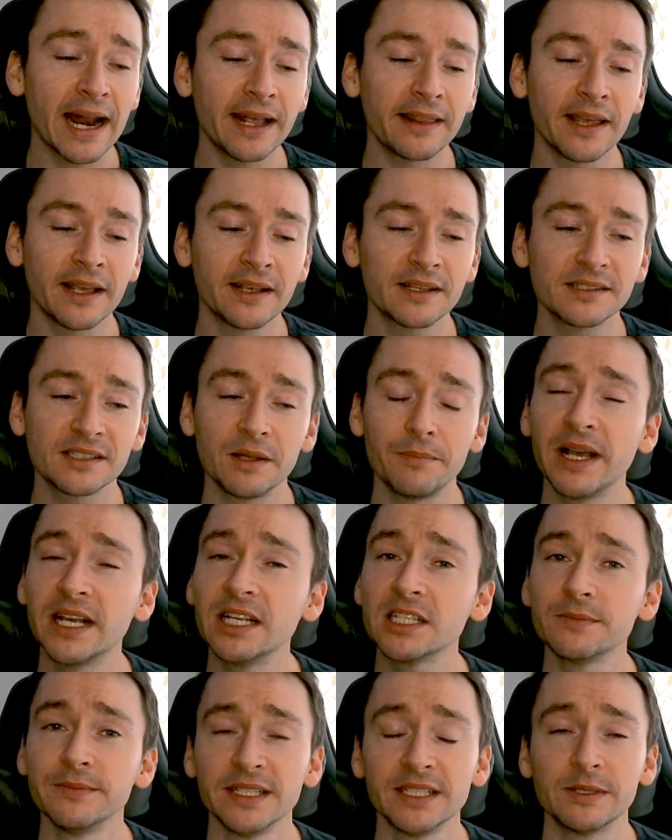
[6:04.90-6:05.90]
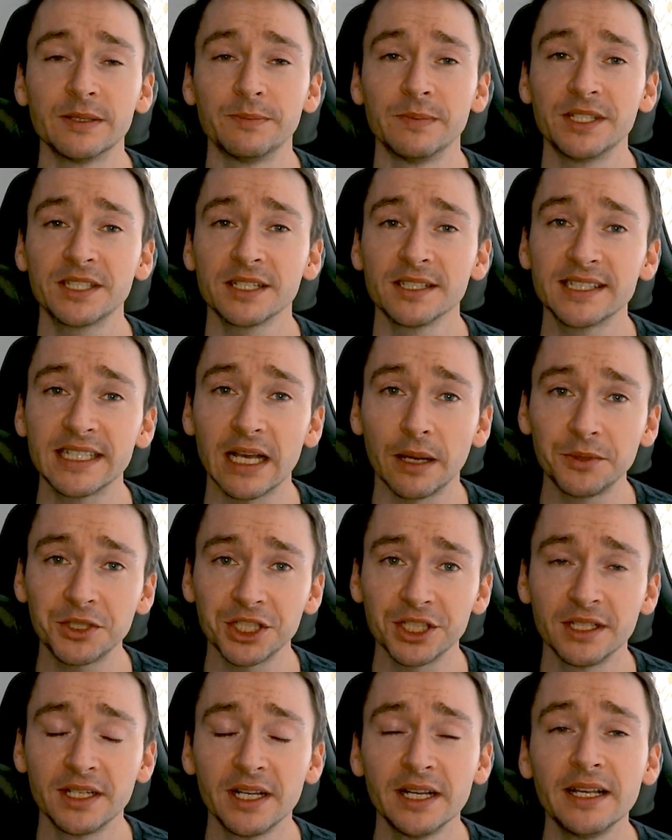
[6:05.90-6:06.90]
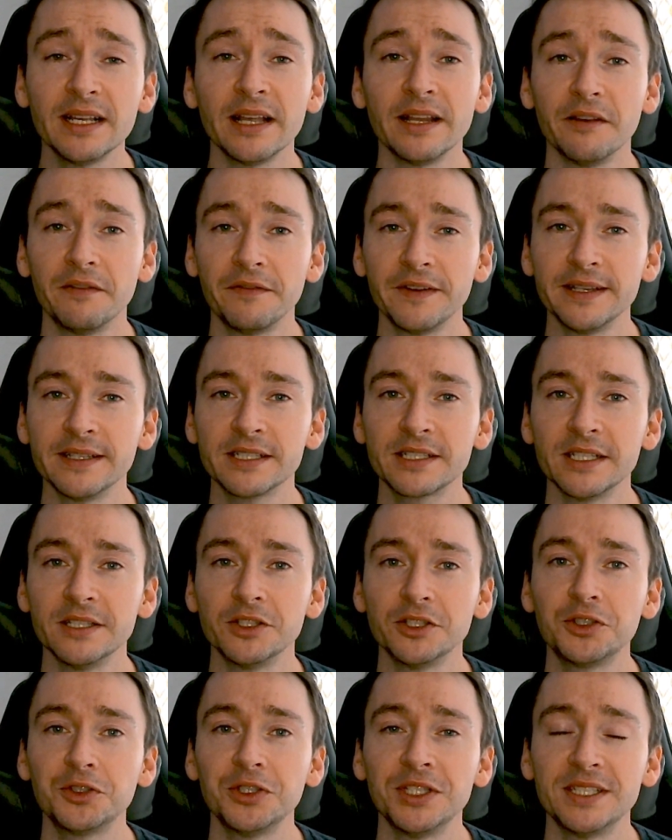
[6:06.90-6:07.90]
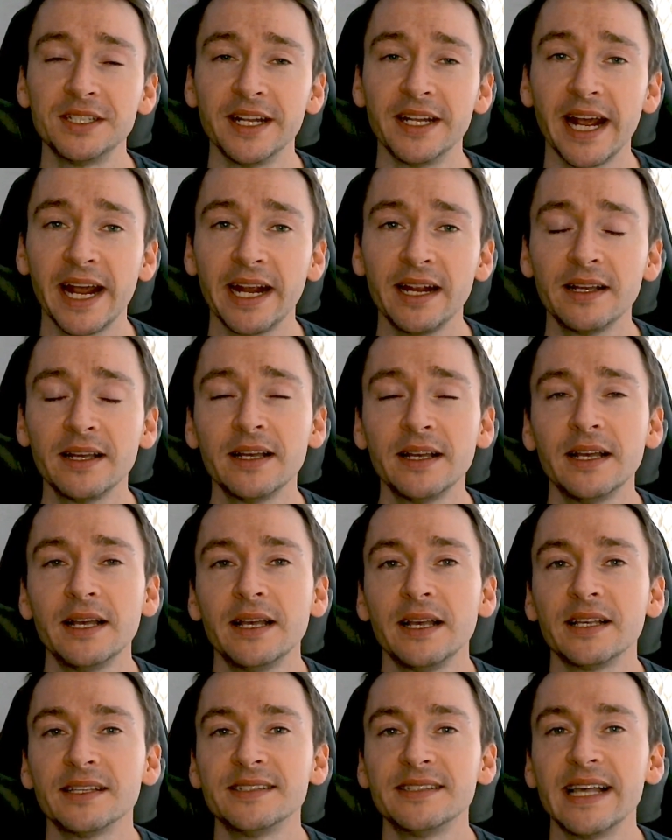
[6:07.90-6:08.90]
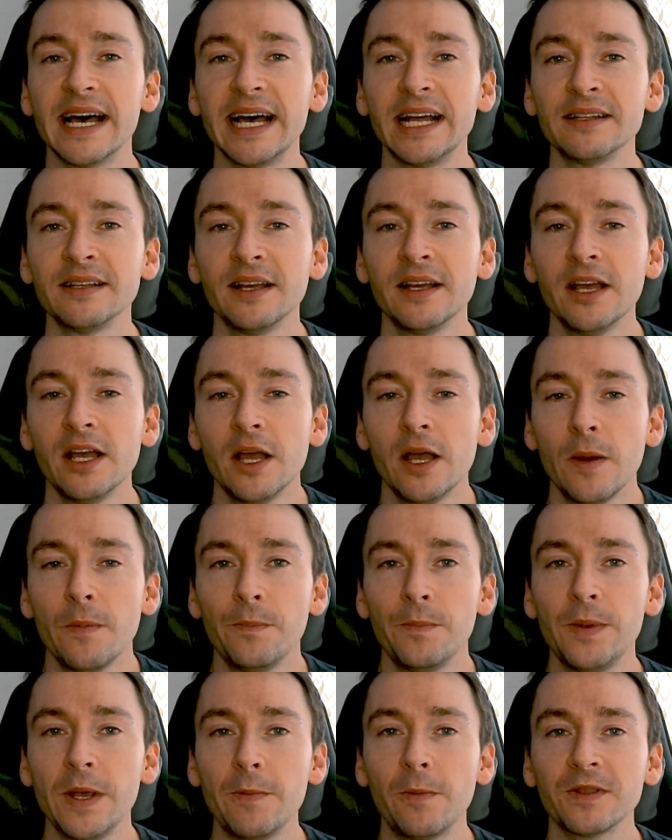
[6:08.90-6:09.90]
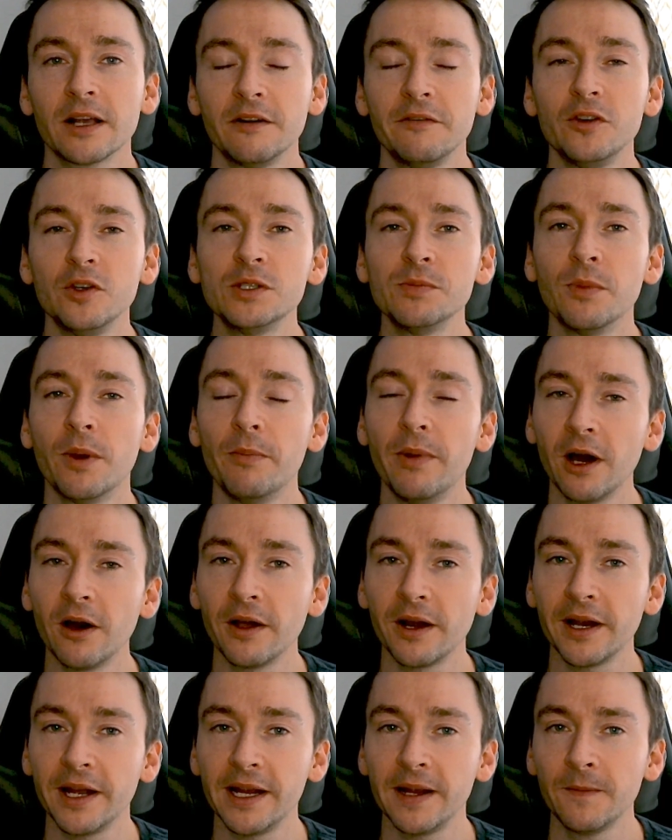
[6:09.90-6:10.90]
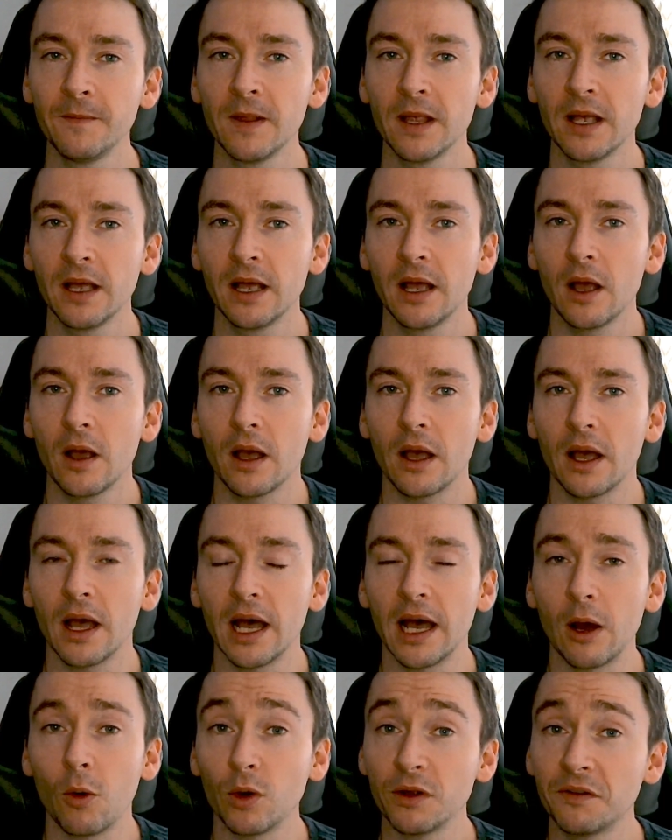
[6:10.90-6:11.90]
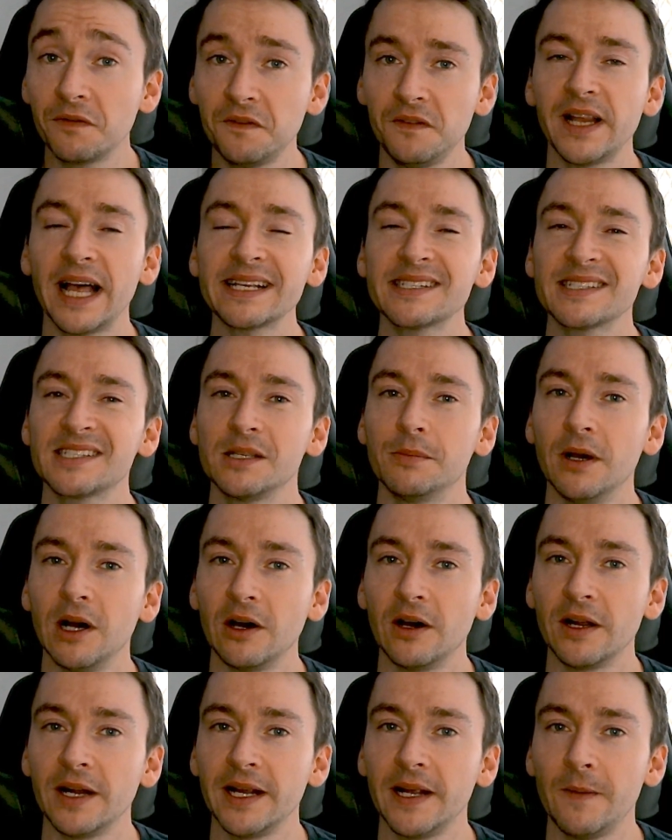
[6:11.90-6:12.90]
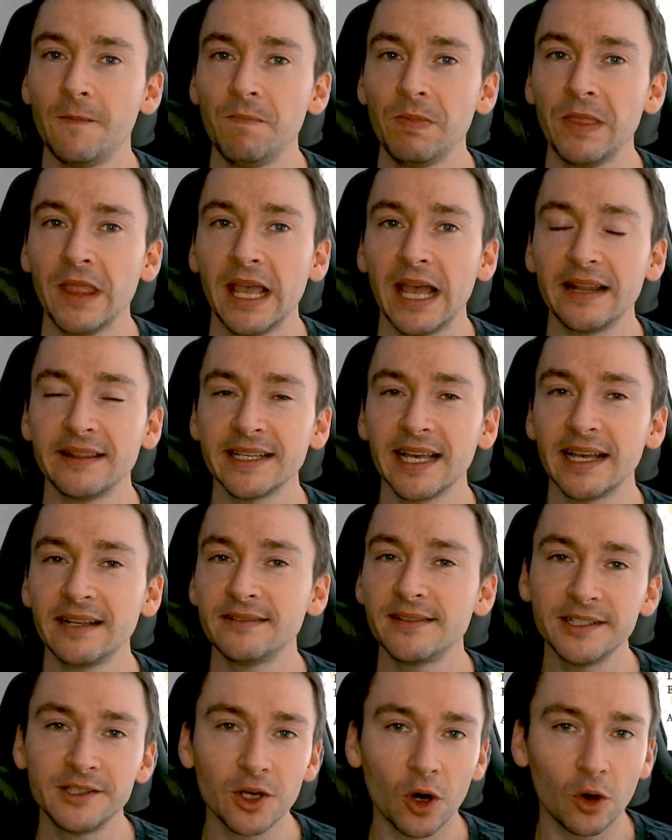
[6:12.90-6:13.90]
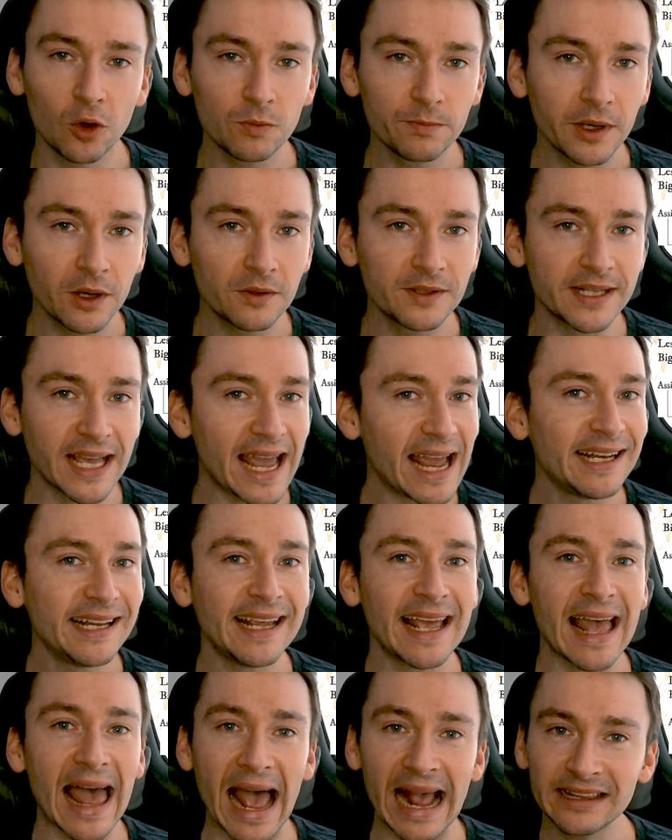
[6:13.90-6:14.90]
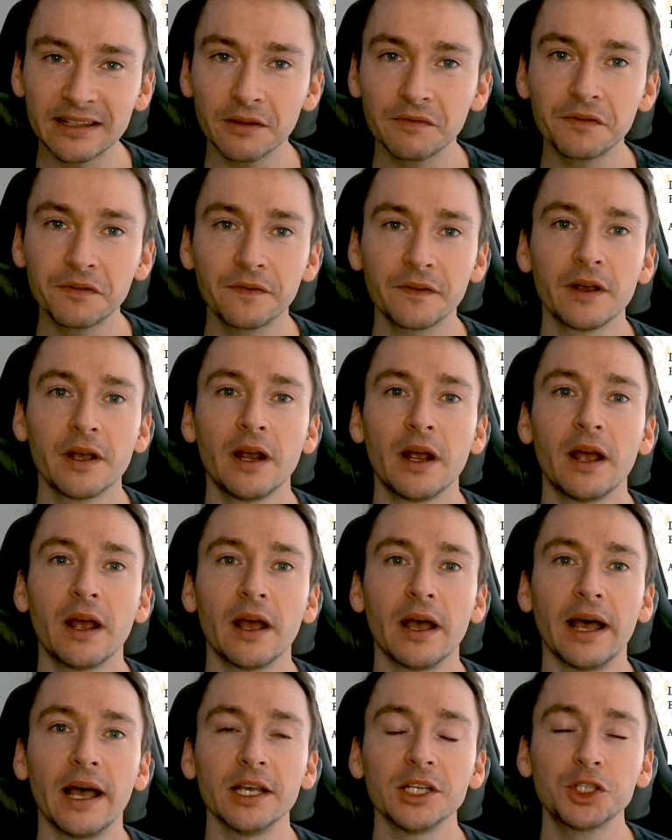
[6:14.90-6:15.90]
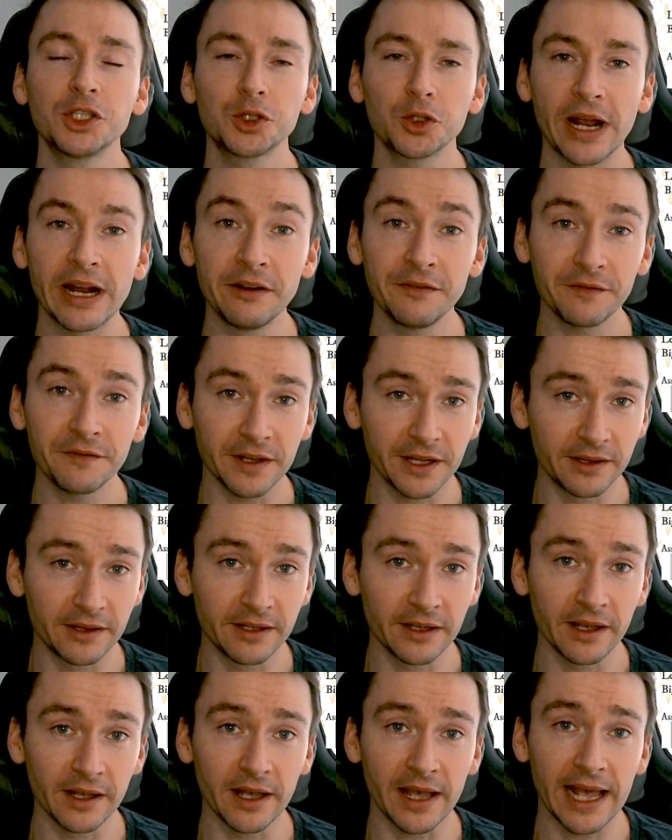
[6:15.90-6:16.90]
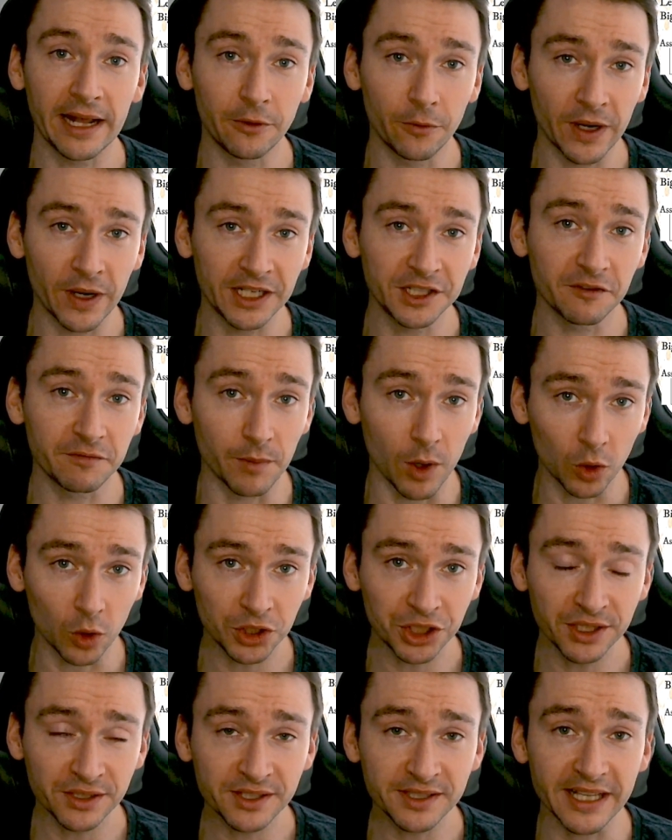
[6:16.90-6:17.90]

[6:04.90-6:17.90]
I think, is the biggest misconception in the fitness industry today, is that people confuse mobility with flexibility, and then they don't build any active strength in the end range of motions.